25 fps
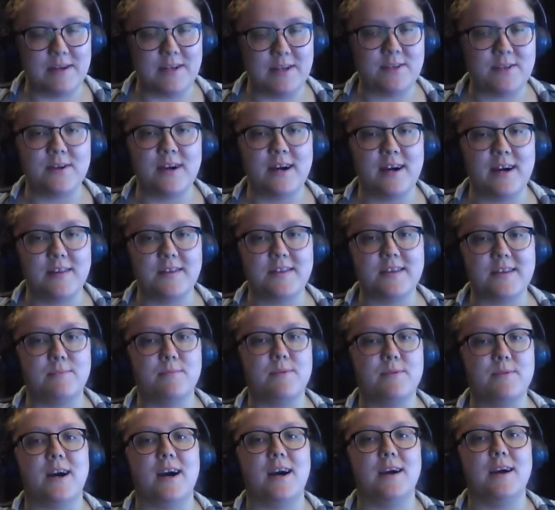your mental health
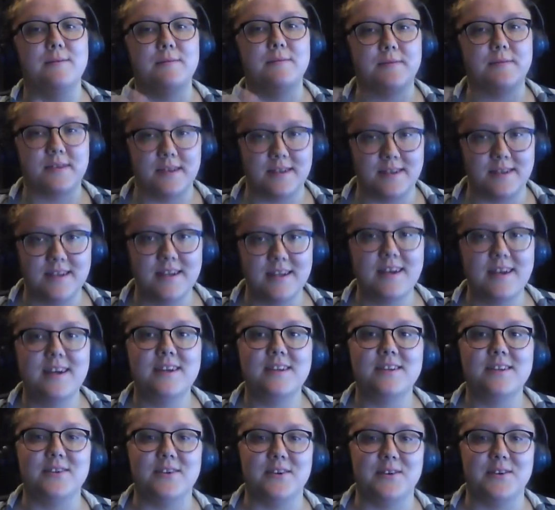sometimes, and
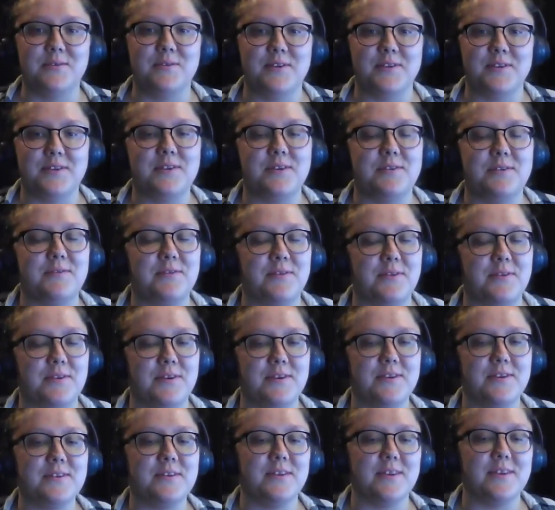doing what's good for
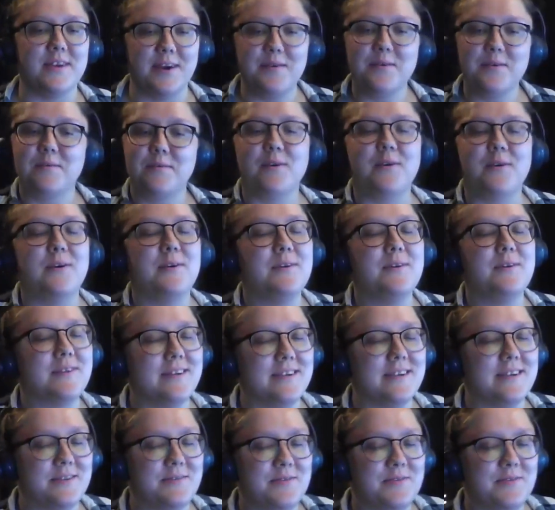you. So yeah, all
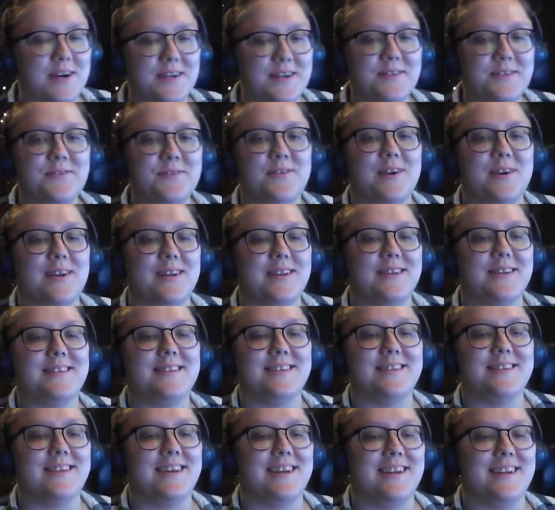good advice for our
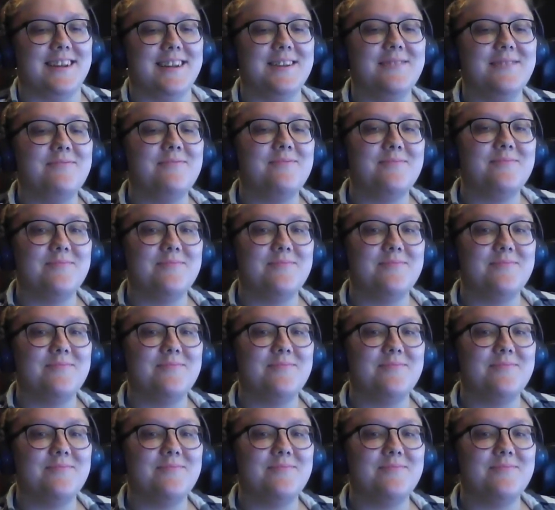listeners, Helen.